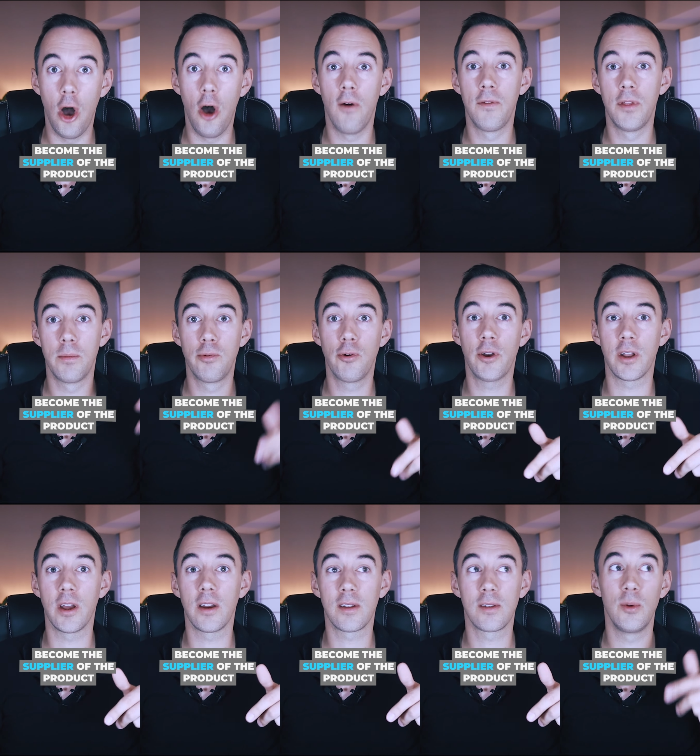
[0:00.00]
of the
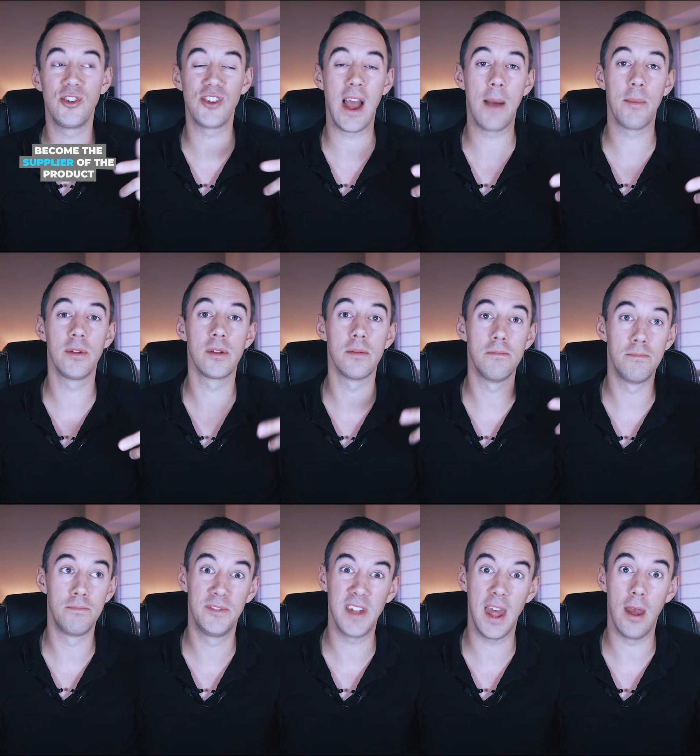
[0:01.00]
products which
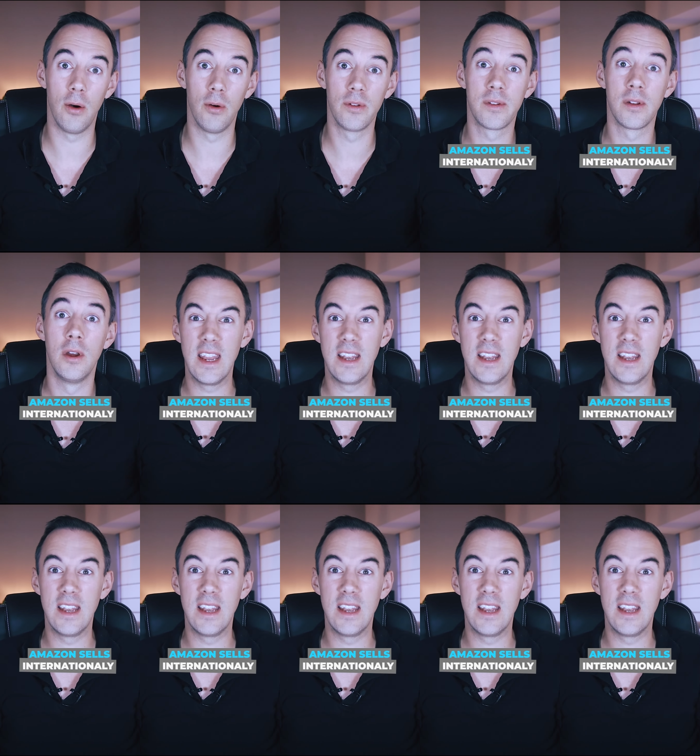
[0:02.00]
Amazon sells